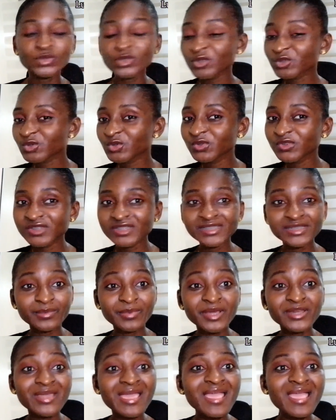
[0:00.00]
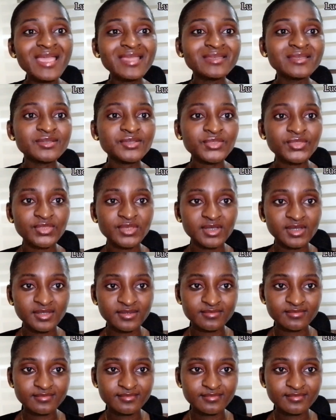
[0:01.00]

one or two things about anything.